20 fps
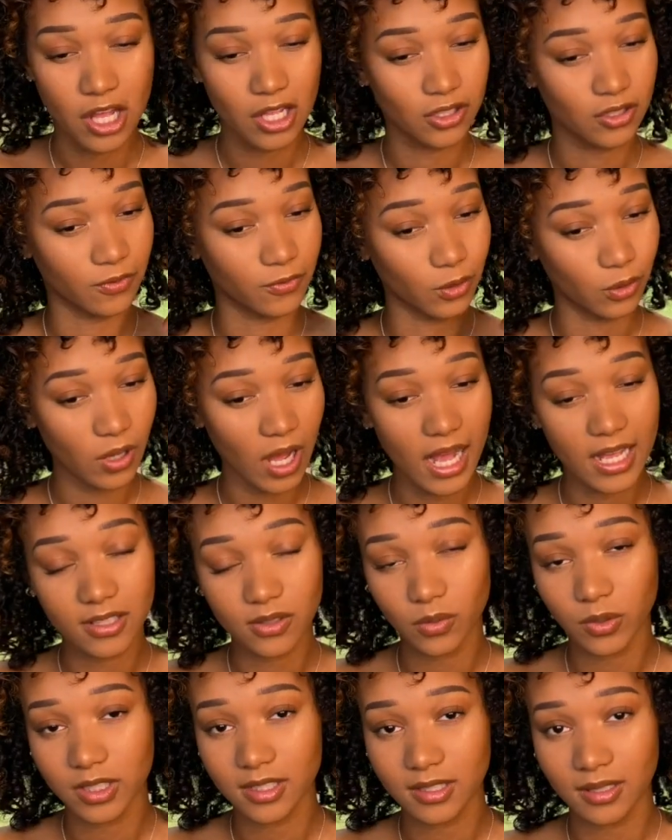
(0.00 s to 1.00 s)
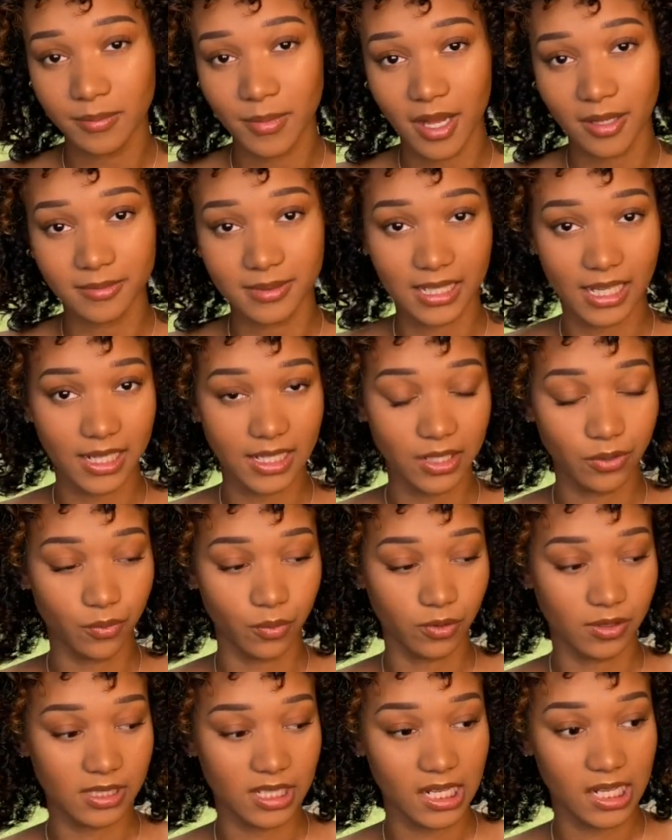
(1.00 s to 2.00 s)
So if you guys want some updated
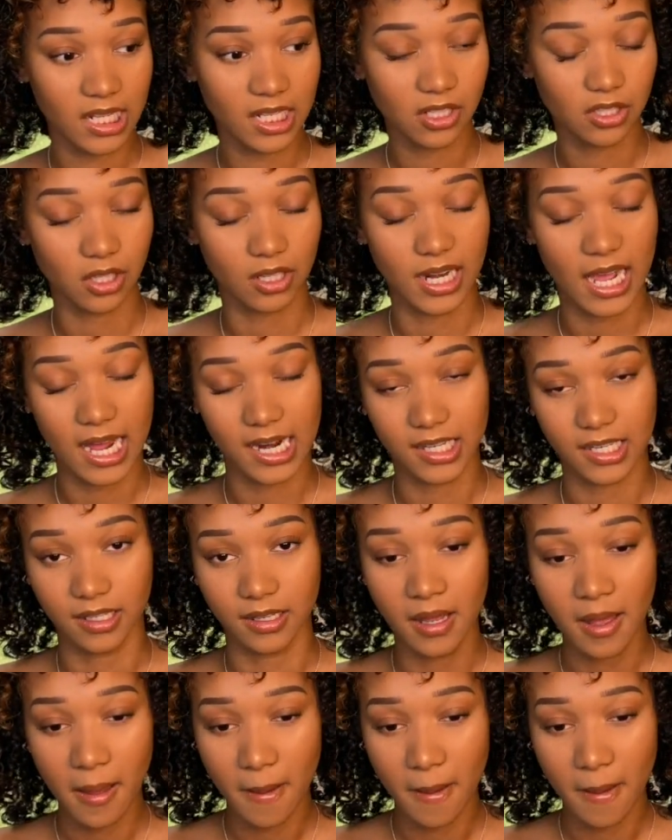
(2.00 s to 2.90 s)
routines on how to